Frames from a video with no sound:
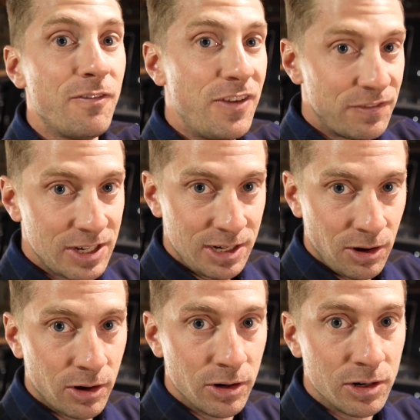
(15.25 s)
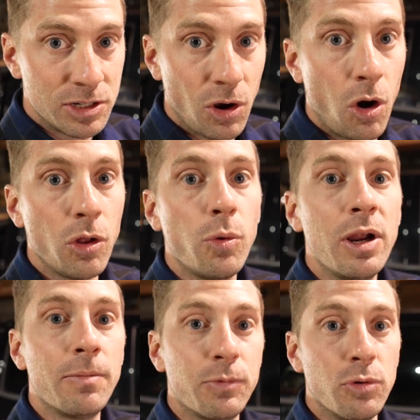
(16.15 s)
1500s all the
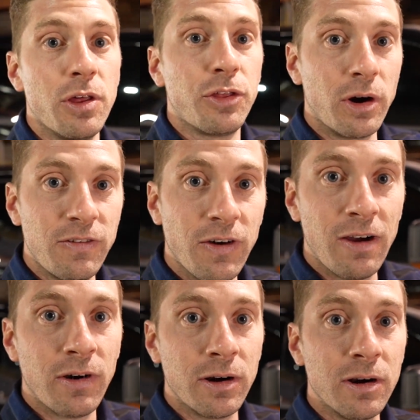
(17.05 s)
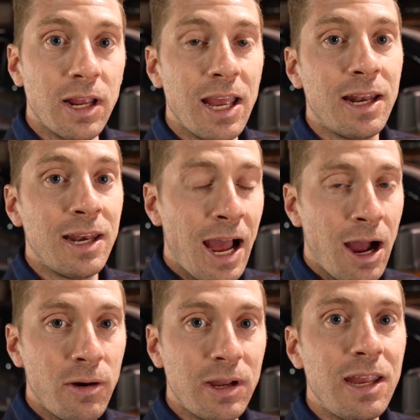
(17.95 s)
way up through the 3500, and
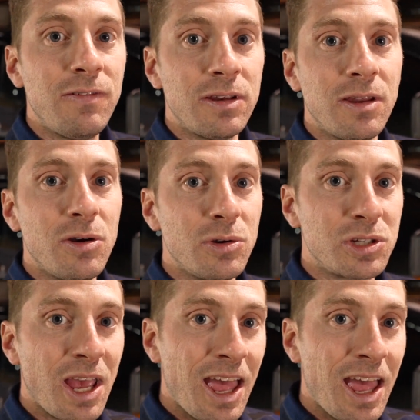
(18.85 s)
now even those